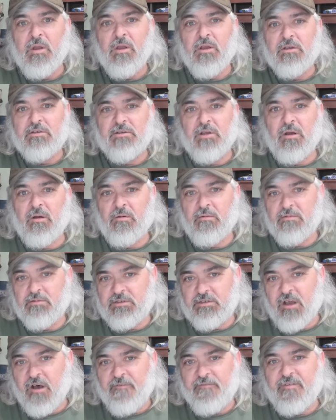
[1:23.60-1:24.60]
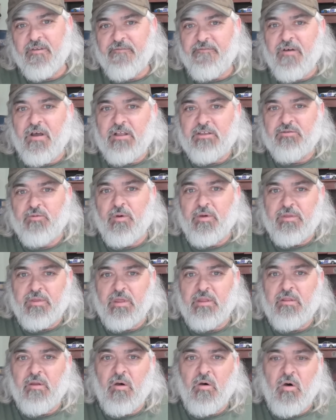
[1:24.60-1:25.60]
So self defense
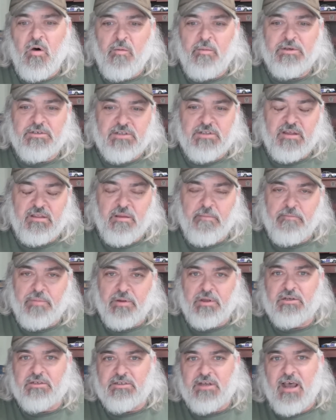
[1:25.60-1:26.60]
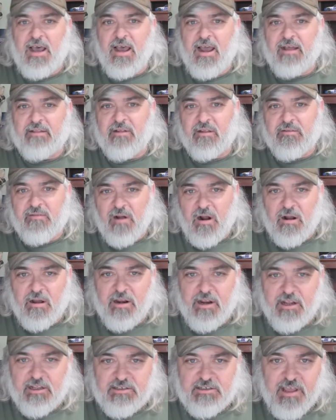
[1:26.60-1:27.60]
within the home is like the bullseye on the
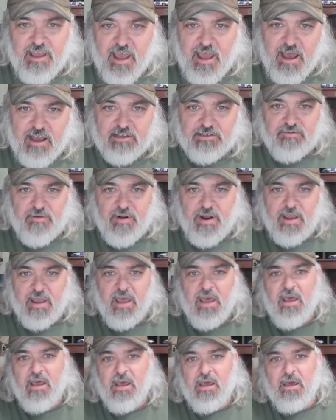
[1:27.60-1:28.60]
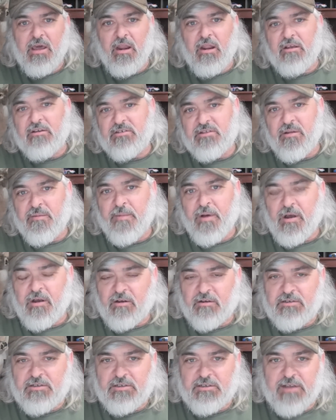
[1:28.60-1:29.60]
target, it's the X ring, it is the
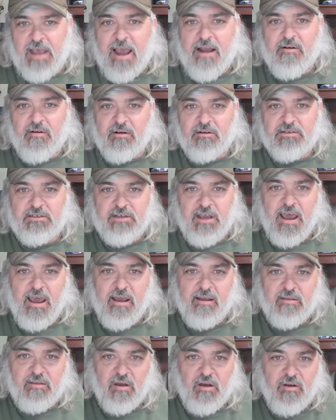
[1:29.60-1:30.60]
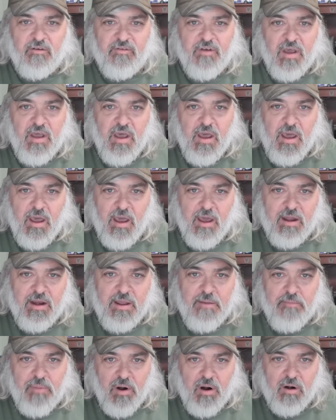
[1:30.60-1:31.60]
most sacrosanct of
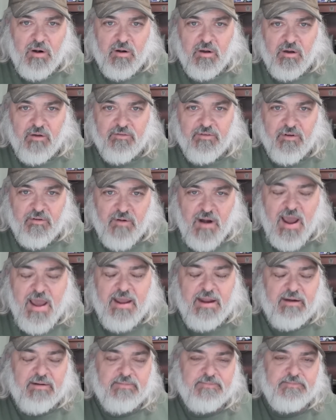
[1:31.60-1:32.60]
any part of the right